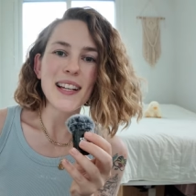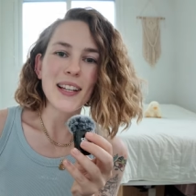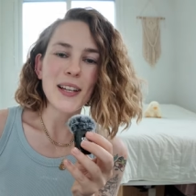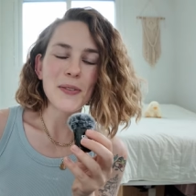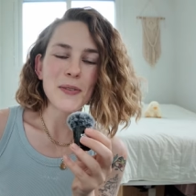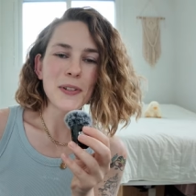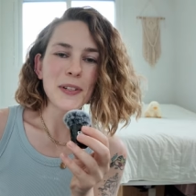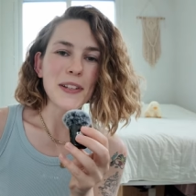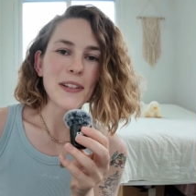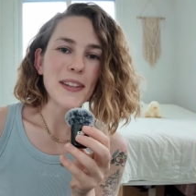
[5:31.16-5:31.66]
tell,
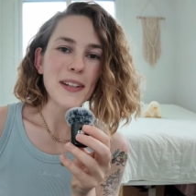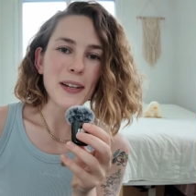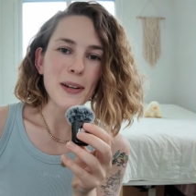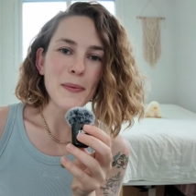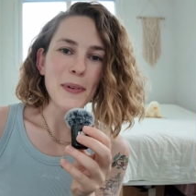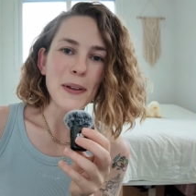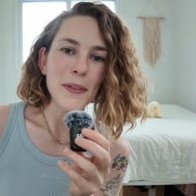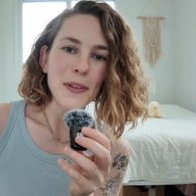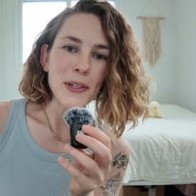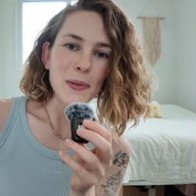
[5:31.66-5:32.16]
I've really thought
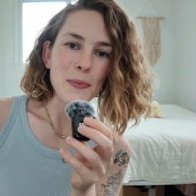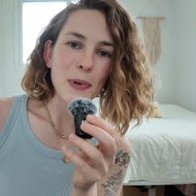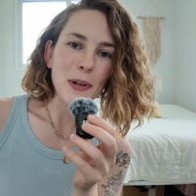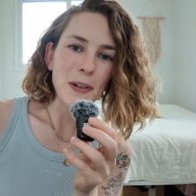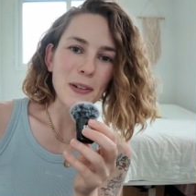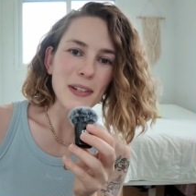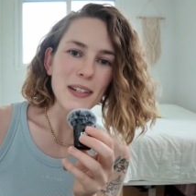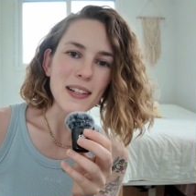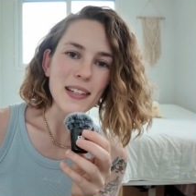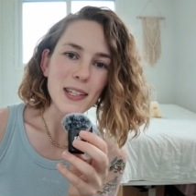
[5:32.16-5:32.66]
about this
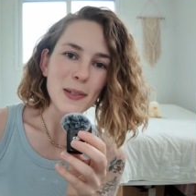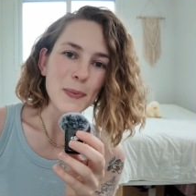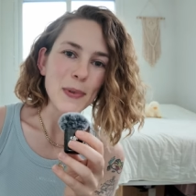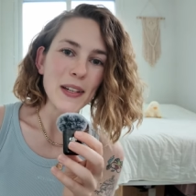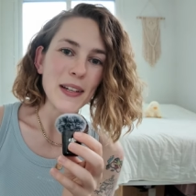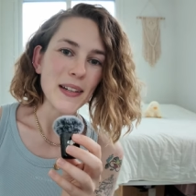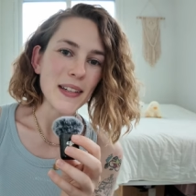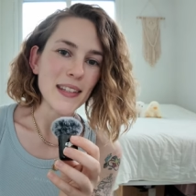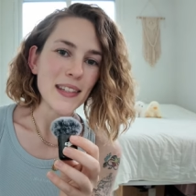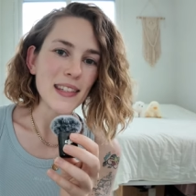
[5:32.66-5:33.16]
purchase
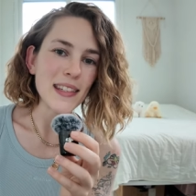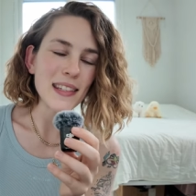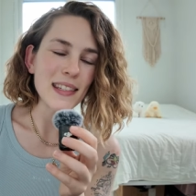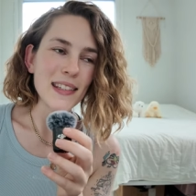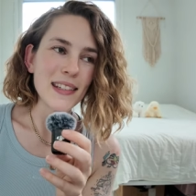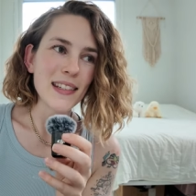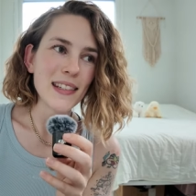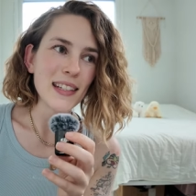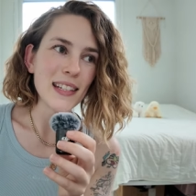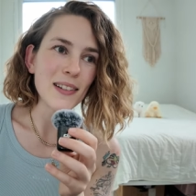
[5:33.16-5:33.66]
because
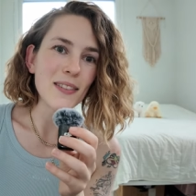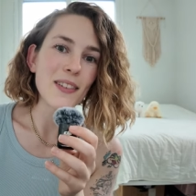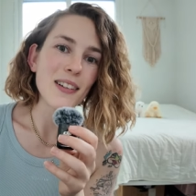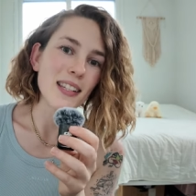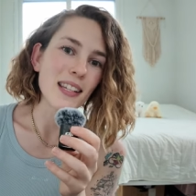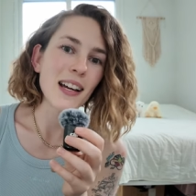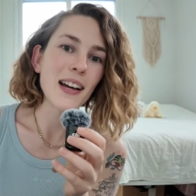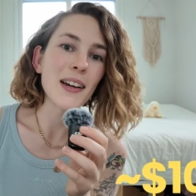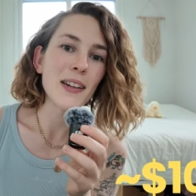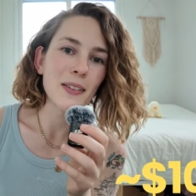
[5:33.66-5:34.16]
it
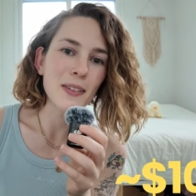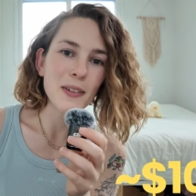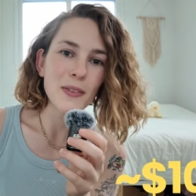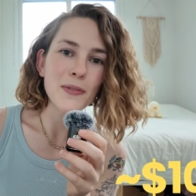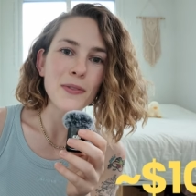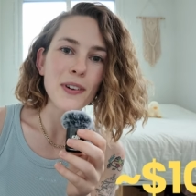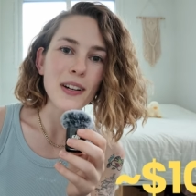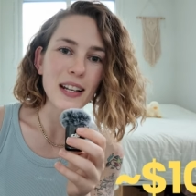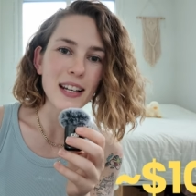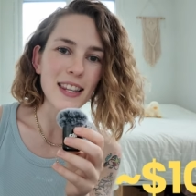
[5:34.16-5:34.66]
was
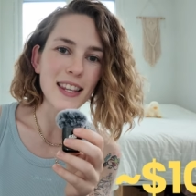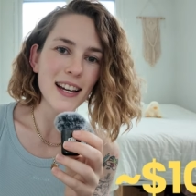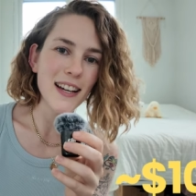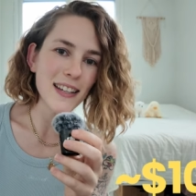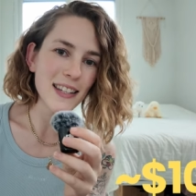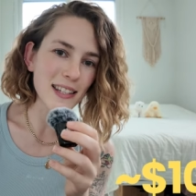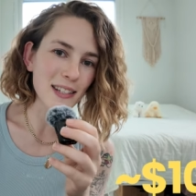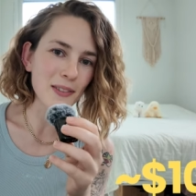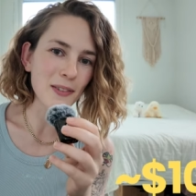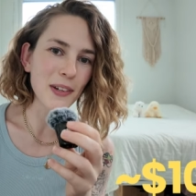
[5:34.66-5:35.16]

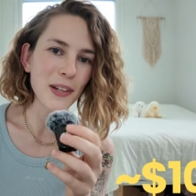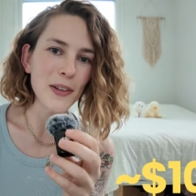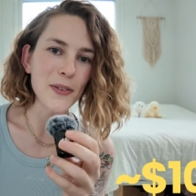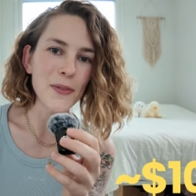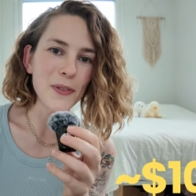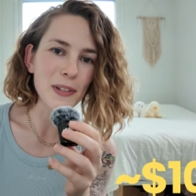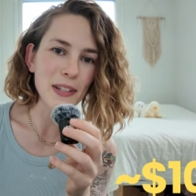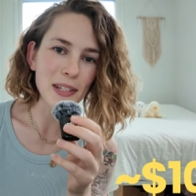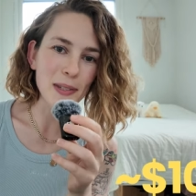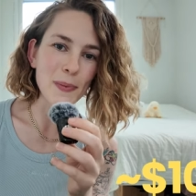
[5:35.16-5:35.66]
140,000 won
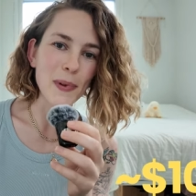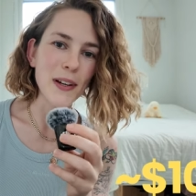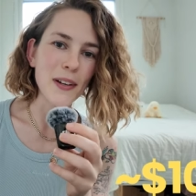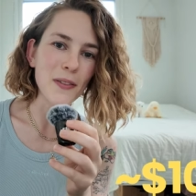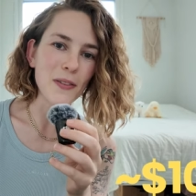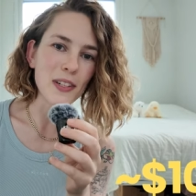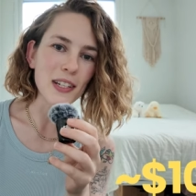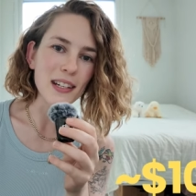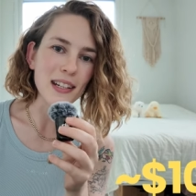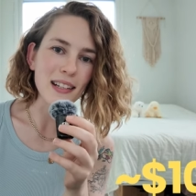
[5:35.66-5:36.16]
for this pair
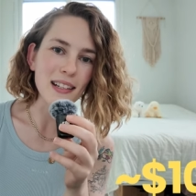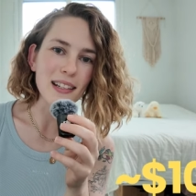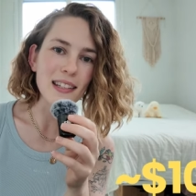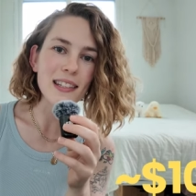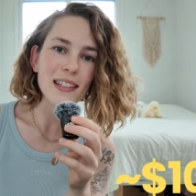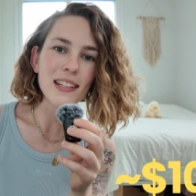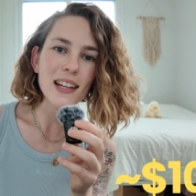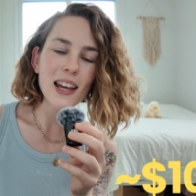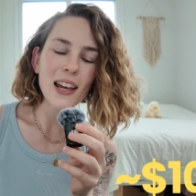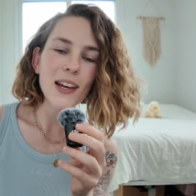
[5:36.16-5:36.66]
of
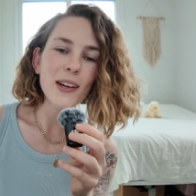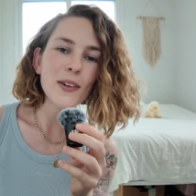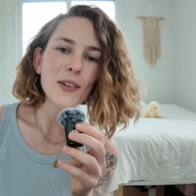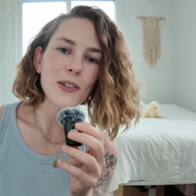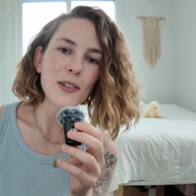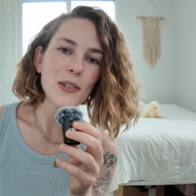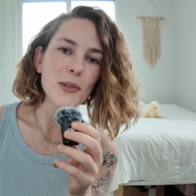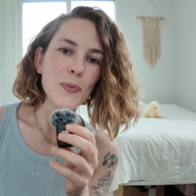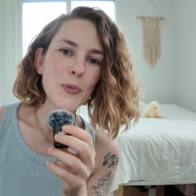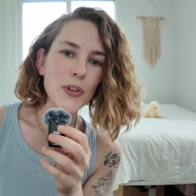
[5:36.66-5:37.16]
jeans,
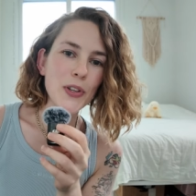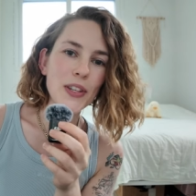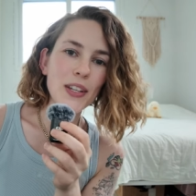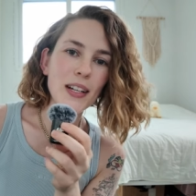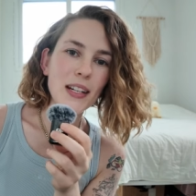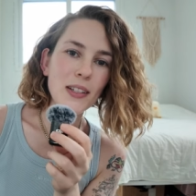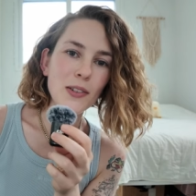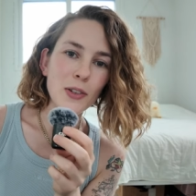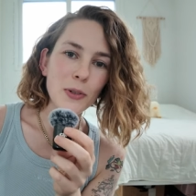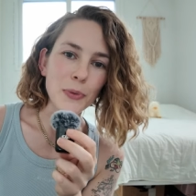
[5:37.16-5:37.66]
which is more than
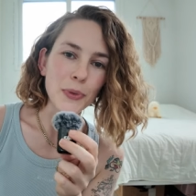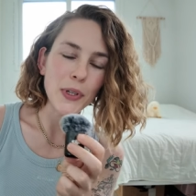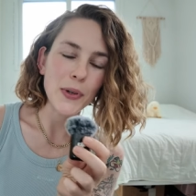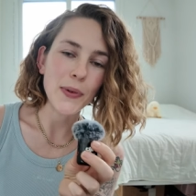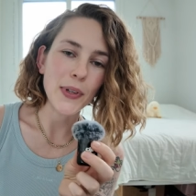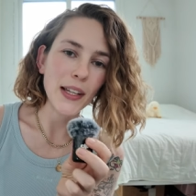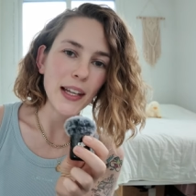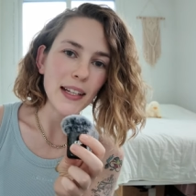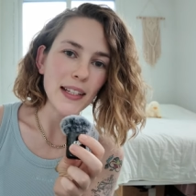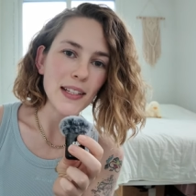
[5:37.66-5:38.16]
I normally
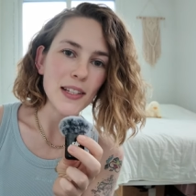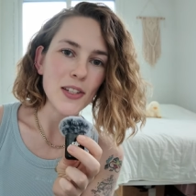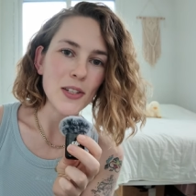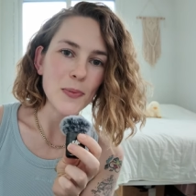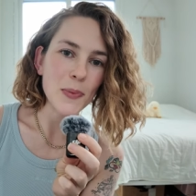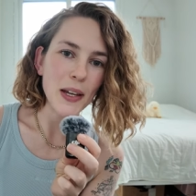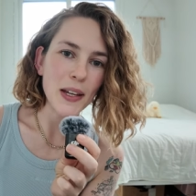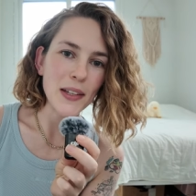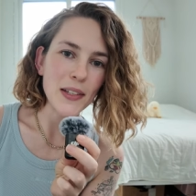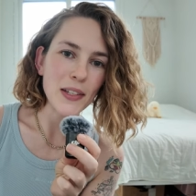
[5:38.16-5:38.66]
would like to
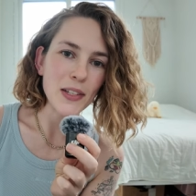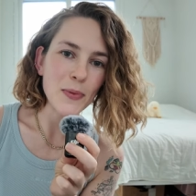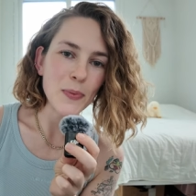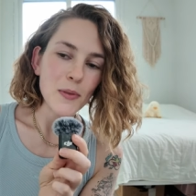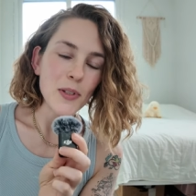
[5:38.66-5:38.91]
spend.